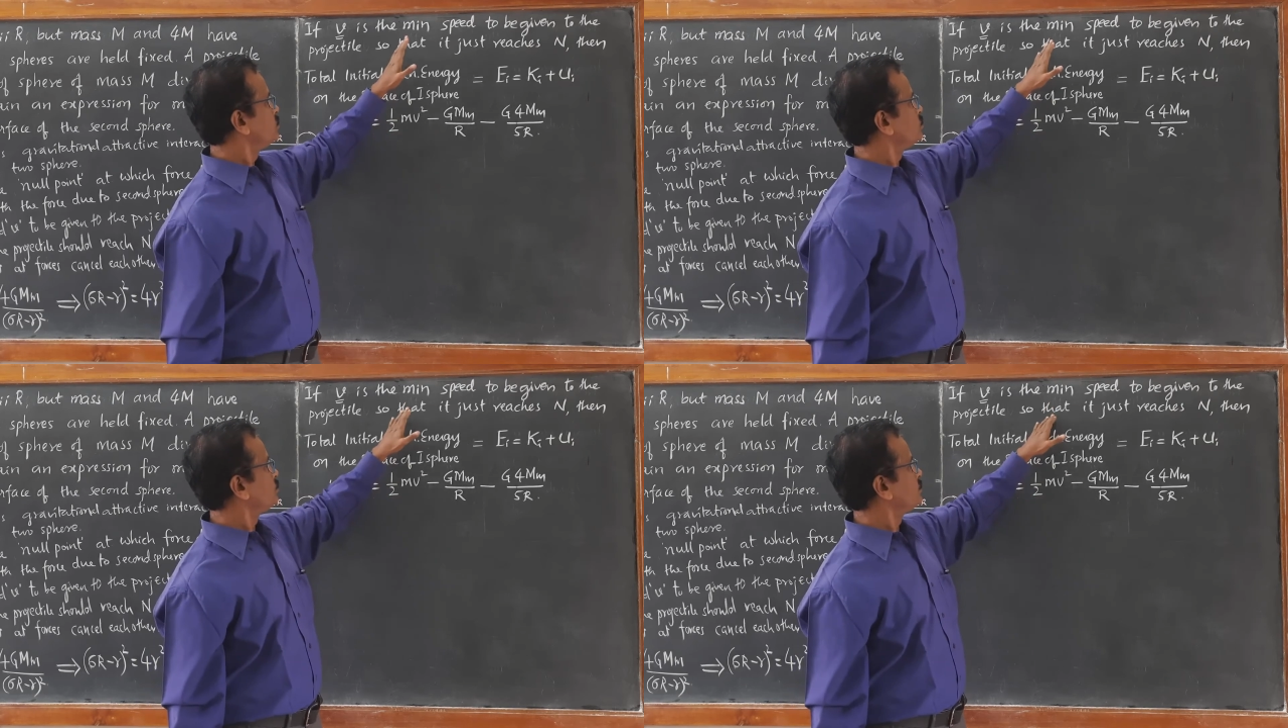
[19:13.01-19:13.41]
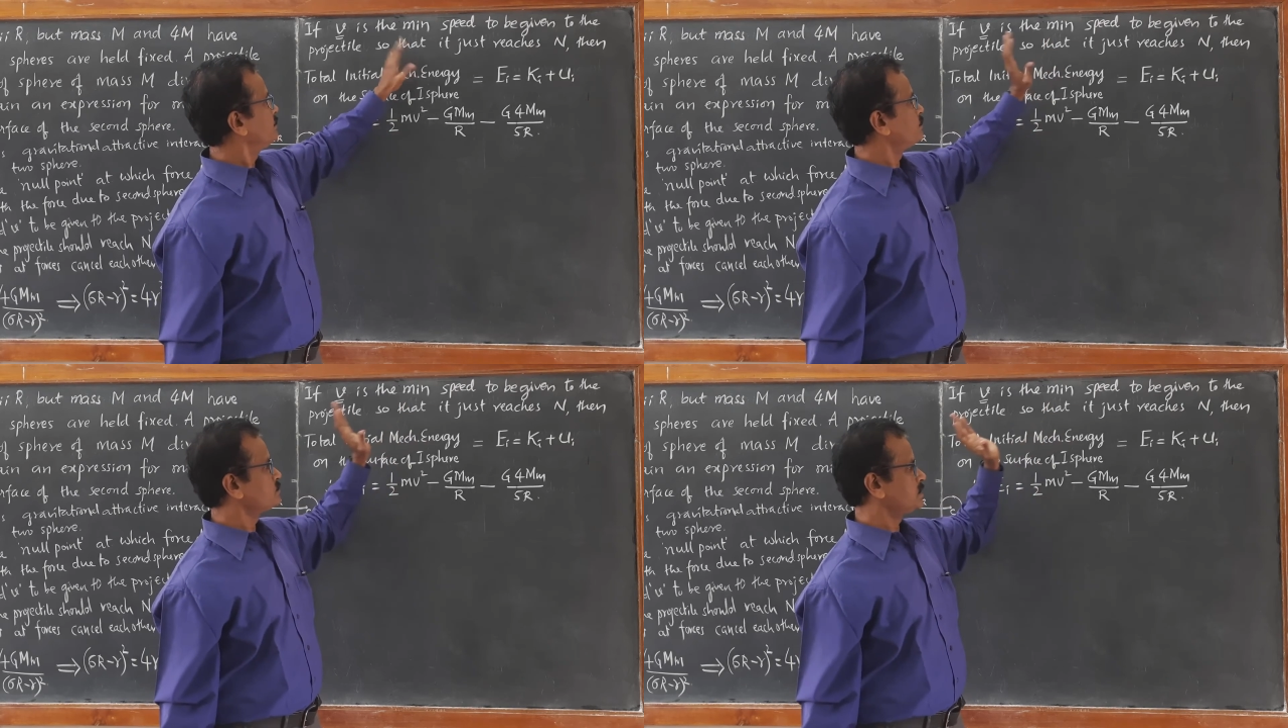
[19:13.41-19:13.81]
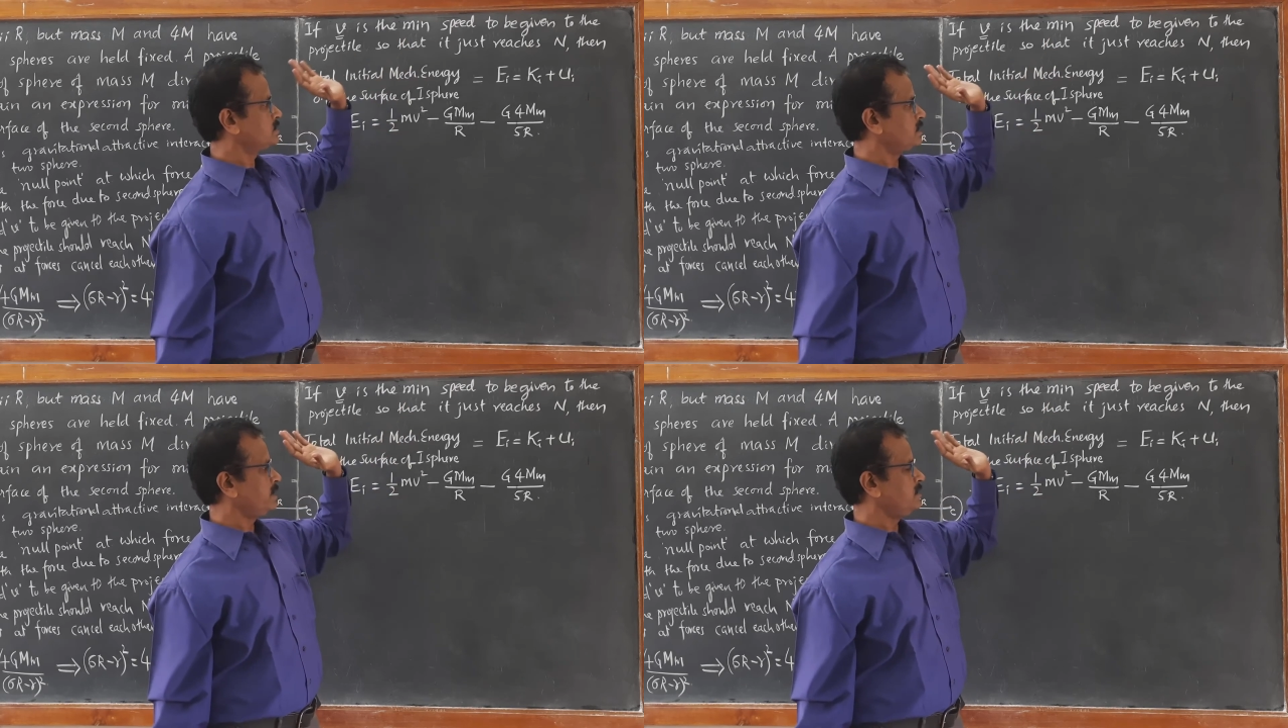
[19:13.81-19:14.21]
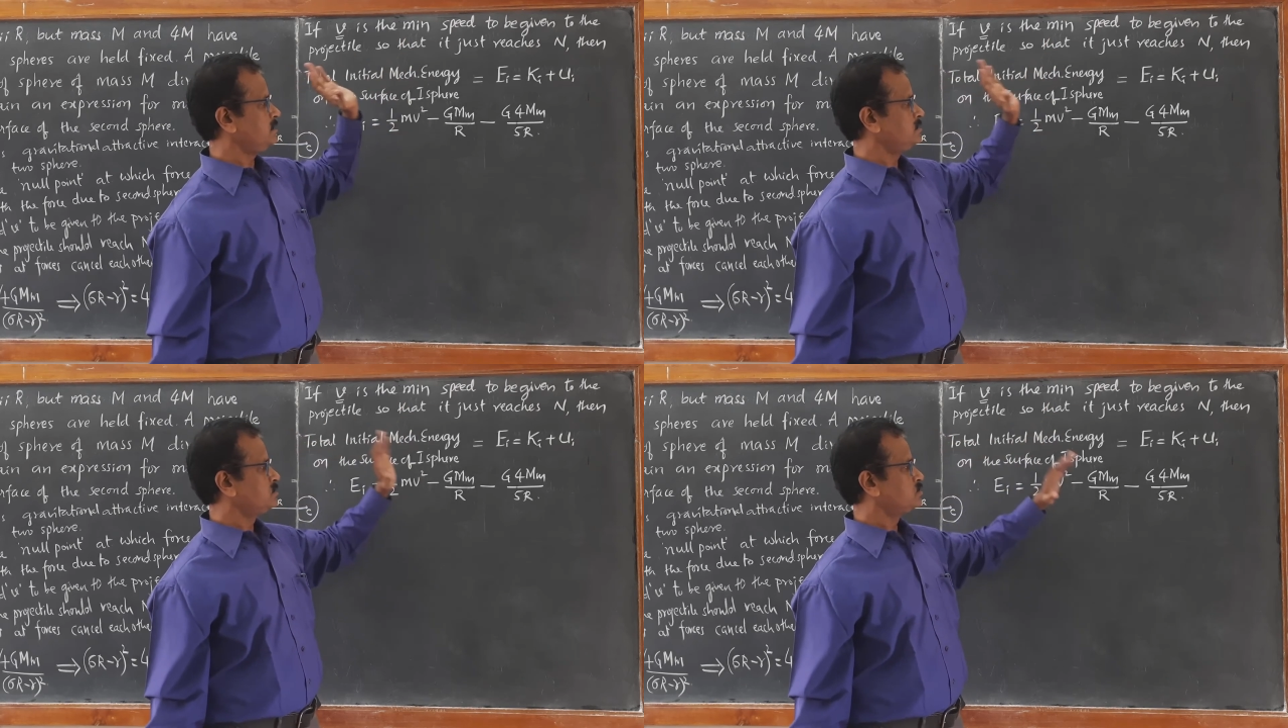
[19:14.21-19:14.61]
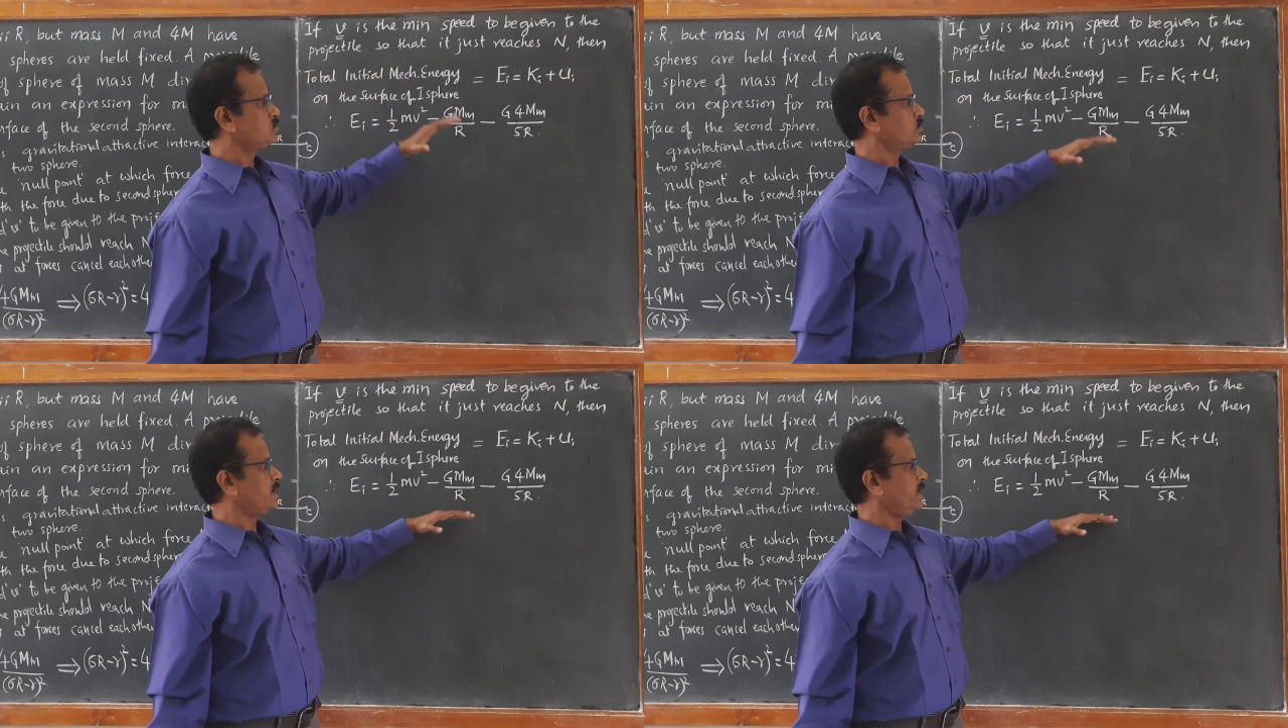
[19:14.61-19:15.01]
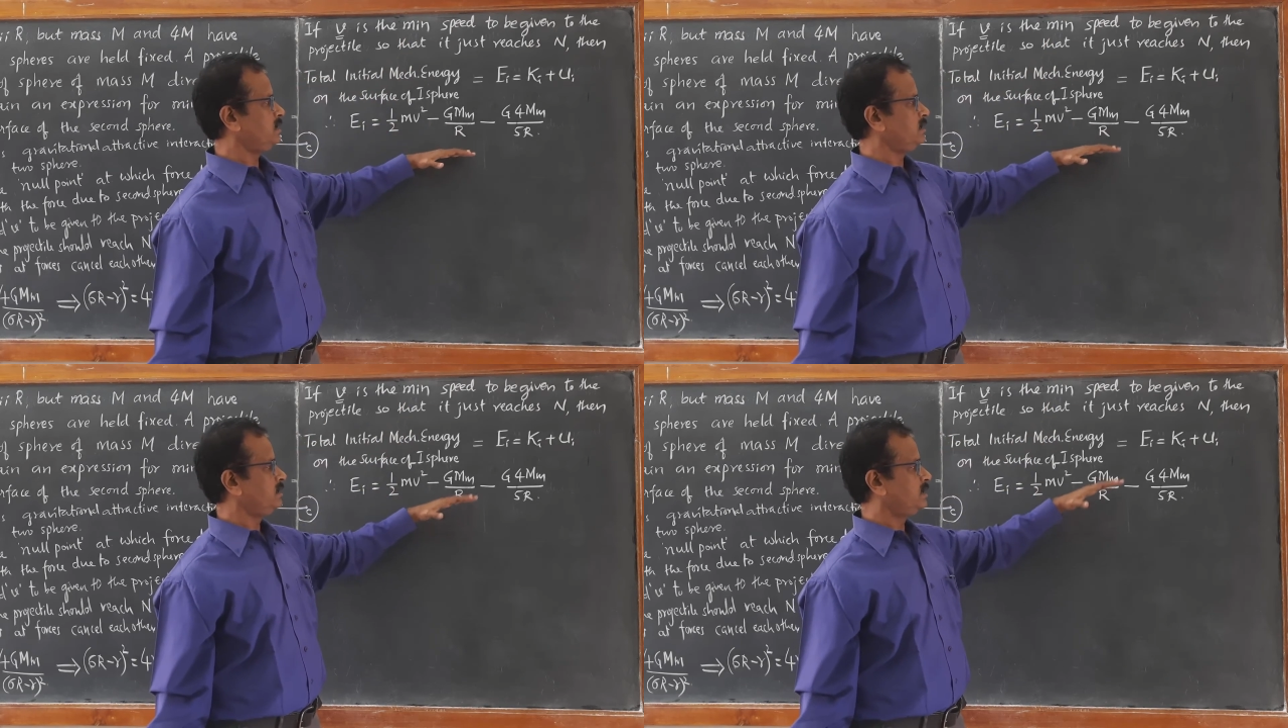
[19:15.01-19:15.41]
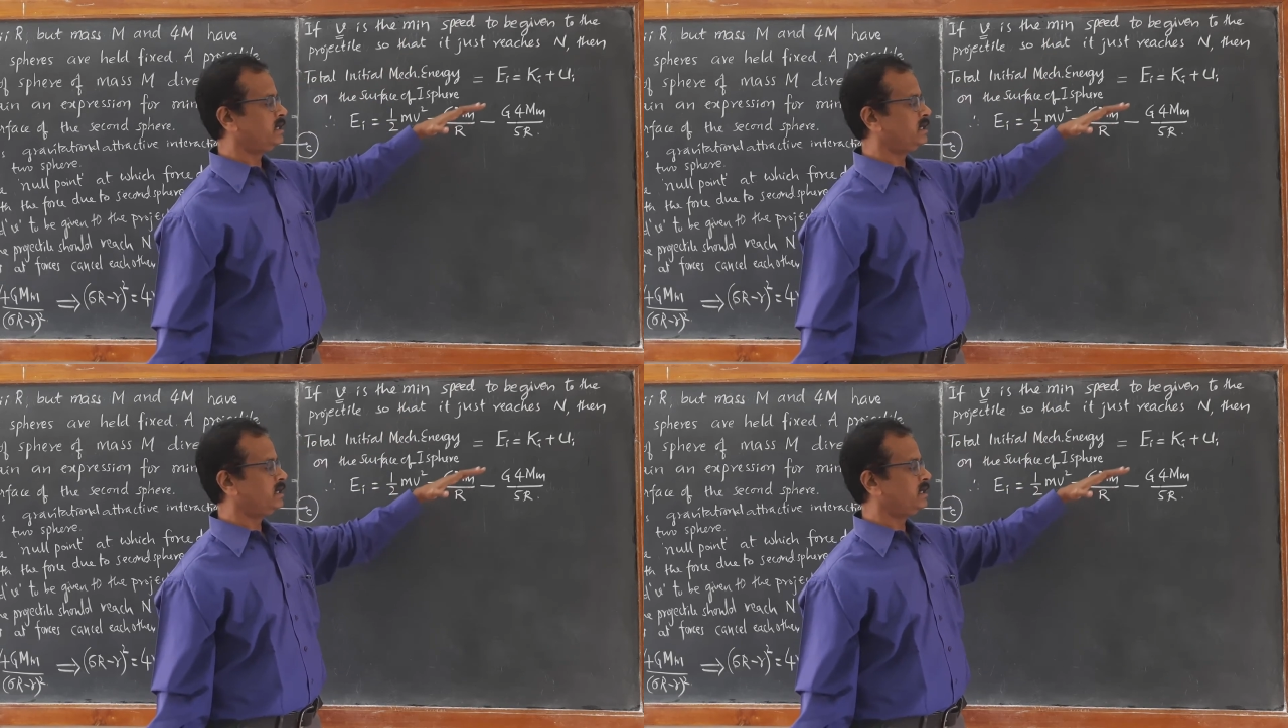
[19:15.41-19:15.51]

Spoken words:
to the projectile so that